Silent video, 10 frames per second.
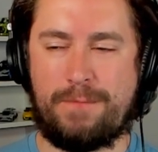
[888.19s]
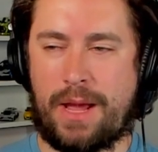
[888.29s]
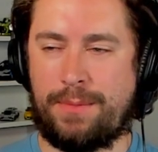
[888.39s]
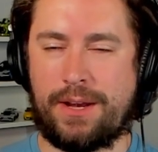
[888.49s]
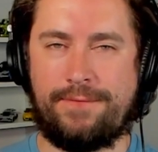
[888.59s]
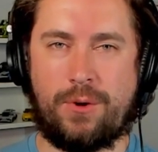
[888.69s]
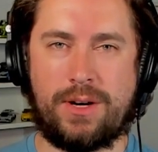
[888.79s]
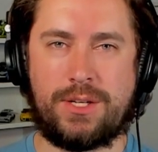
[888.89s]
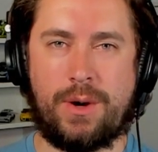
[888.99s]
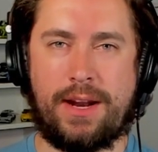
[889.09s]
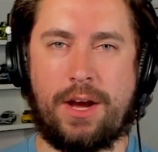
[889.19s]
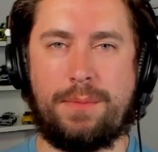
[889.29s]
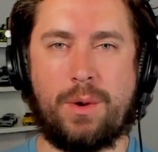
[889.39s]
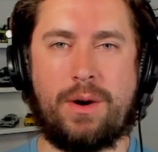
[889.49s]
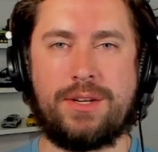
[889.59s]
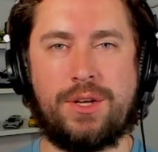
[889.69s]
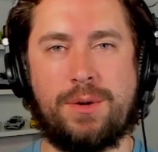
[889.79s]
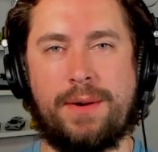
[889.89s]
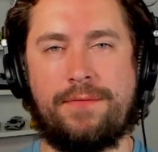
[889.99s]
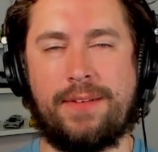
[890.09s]
I'm looking forward to it. I hope you are
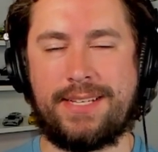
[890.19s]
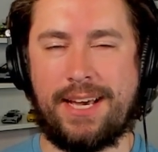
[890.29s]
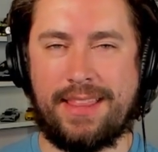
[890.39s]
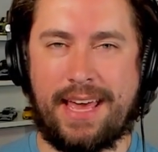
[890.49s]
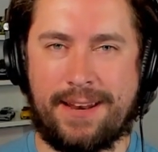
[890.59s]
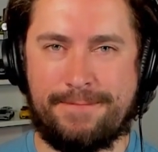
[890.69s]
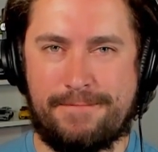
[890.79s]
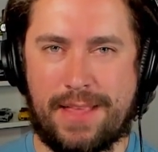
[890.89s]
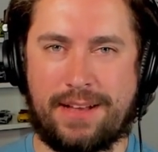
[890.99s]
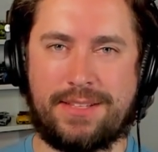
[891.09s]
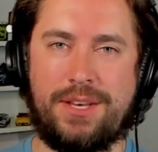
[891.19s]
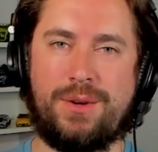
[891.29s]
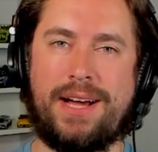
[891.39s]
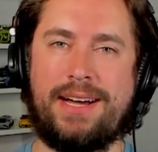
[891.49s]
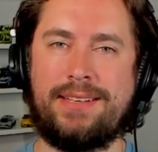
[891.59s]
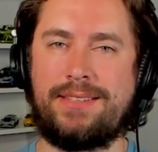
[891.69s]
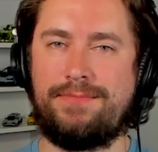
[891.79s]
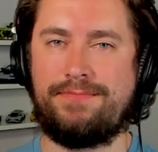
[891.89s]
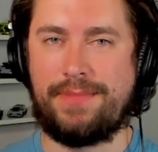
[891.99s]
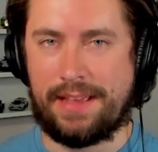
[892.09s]
too. But until then, I'll see you guys
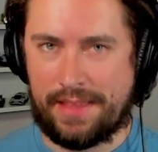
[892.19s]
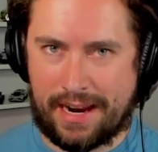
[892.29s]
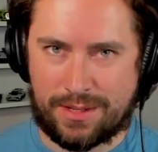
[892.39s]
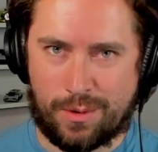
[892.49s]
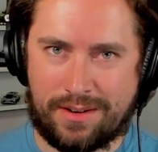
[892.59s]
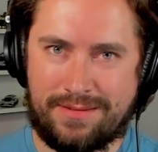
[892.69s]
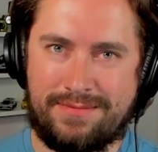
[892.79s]
in the next one.